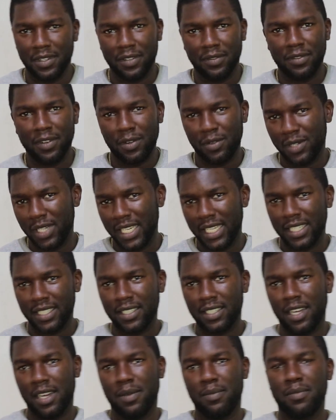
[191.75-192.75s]
the
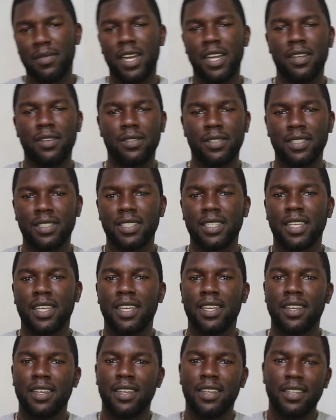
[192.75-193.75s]
foundation modules.
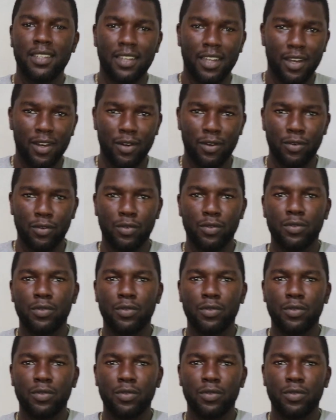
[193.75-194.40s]
Now,